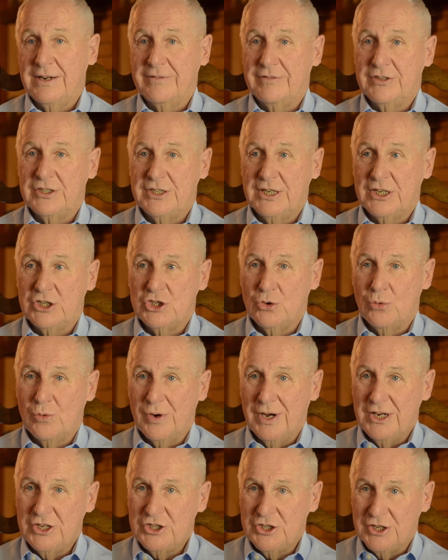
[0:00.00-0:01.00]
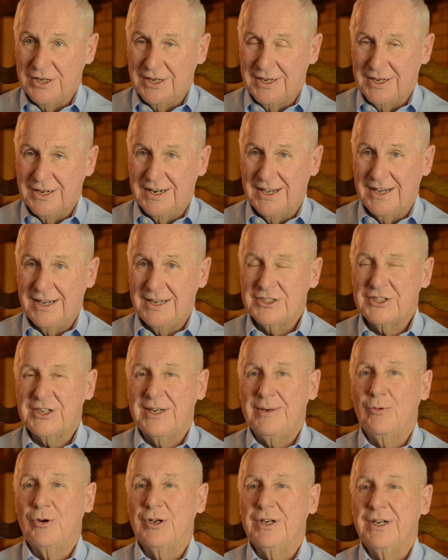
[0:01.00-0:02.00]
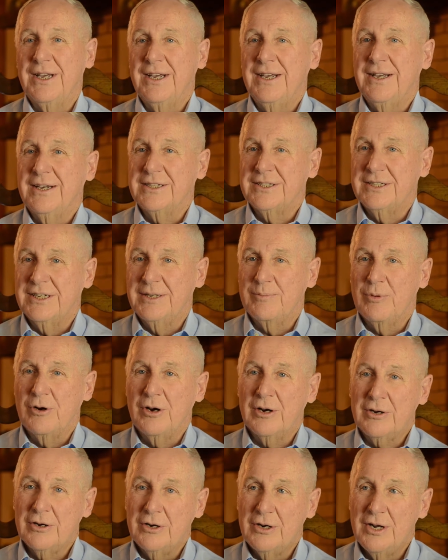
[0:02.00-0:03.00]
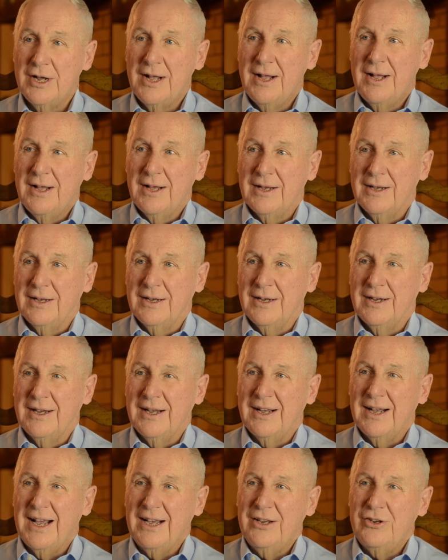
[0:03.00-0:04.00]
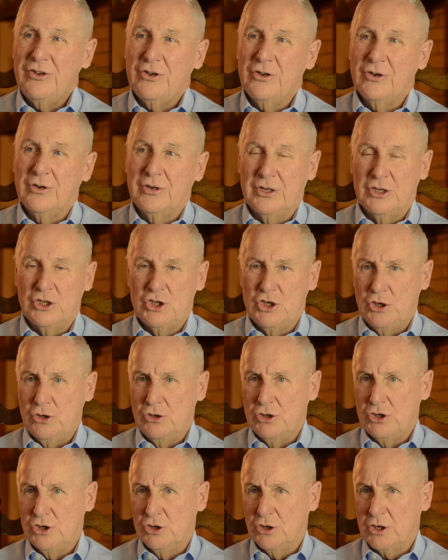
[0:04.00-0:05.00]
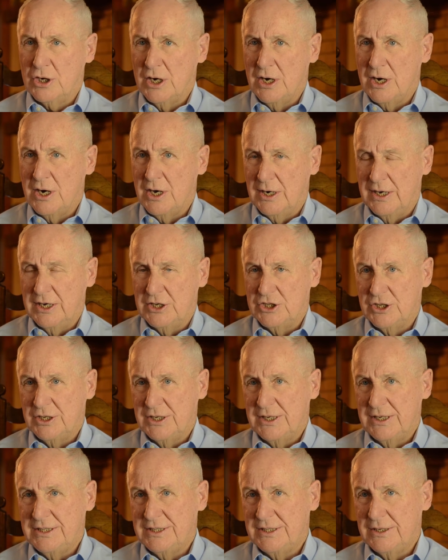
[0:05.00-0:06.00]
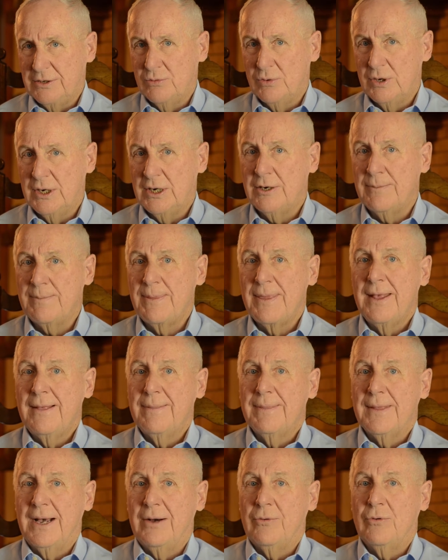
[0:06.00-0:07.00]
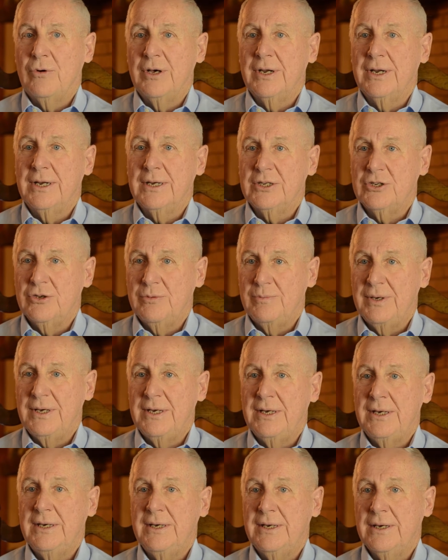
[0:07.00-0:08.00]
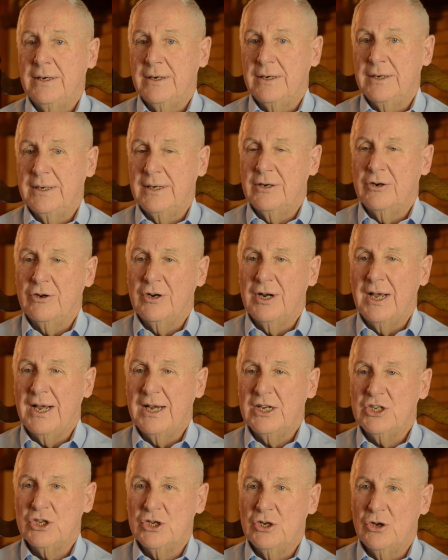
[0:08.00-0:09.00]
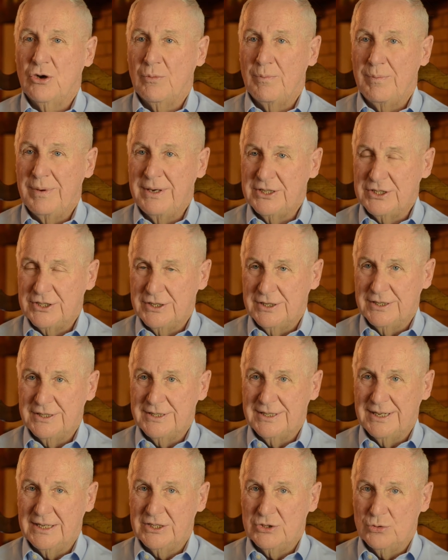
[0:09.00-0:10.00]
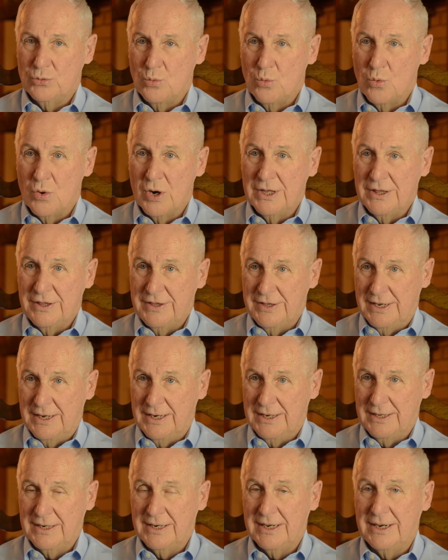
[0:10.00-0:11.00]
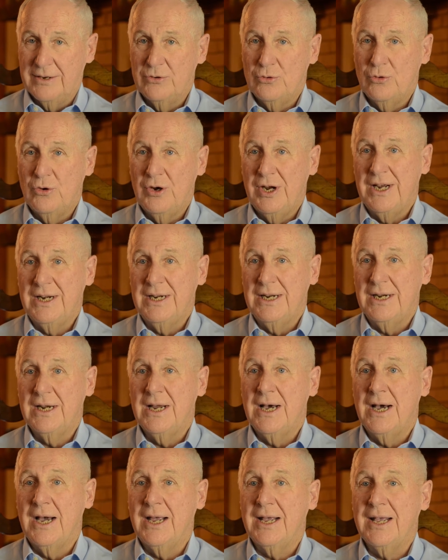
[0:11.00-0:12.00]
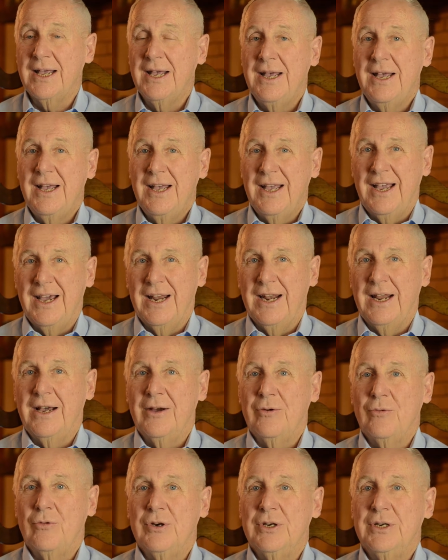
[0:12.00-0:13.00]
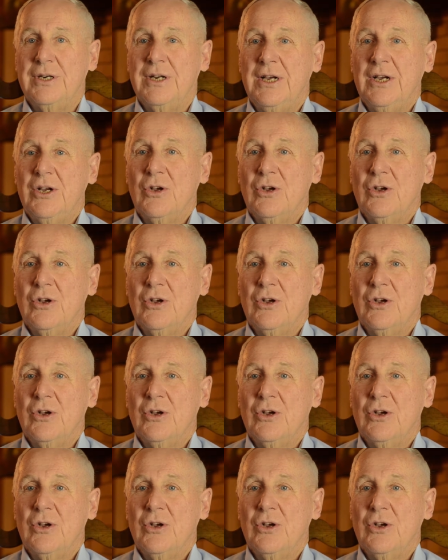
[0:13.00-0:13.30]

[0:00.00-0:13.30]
a situation. And I asked him one day, I said, Parker, how are you going to choose your college? And he said, well, I want it to be international business. That's one thing that I really like, and I would